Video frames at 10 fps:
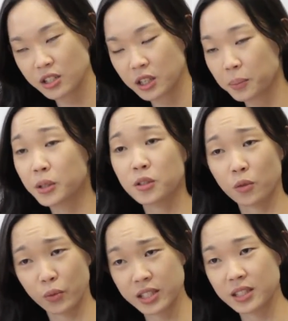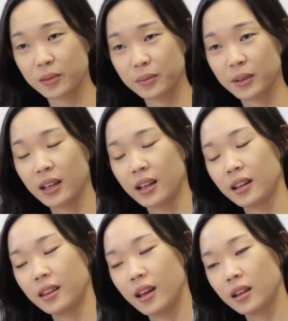and the pearls of wisdom
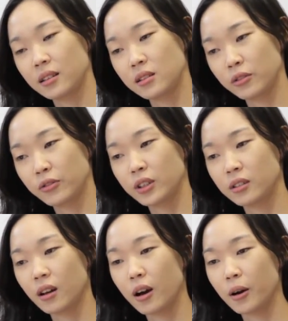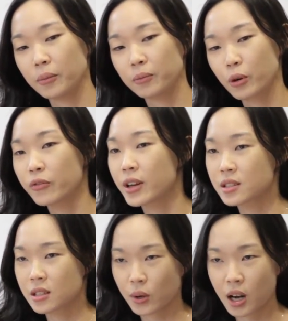that the different
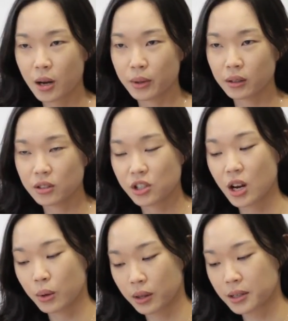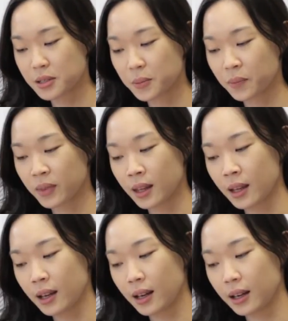professors would come and share with us.
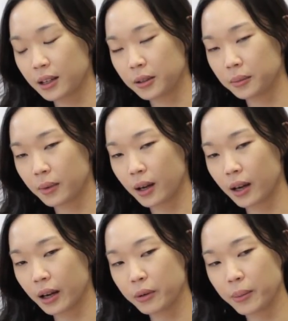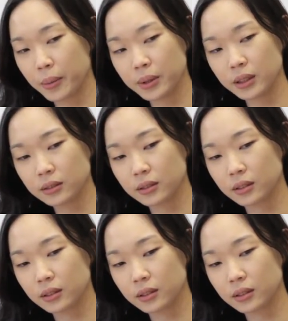I remember